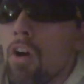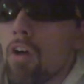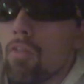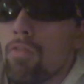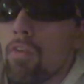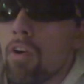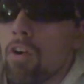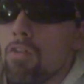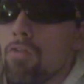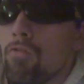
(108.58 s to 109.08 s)

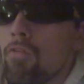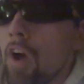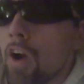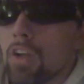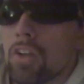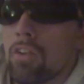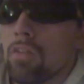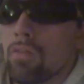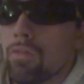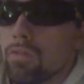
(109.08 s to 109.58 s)
very
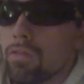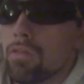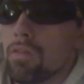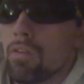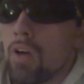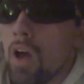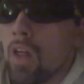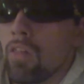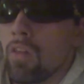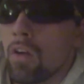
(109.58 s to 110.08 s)
effective, I
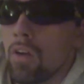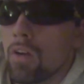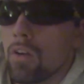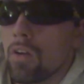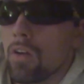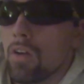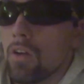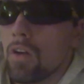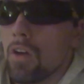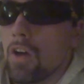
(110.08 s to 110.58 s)
think.
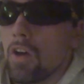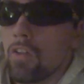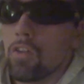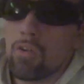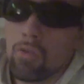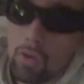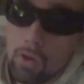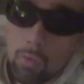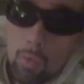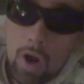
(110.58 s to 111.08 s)
The
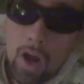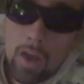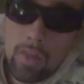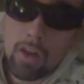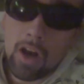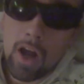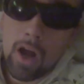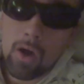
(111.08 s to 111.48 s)
only way that I would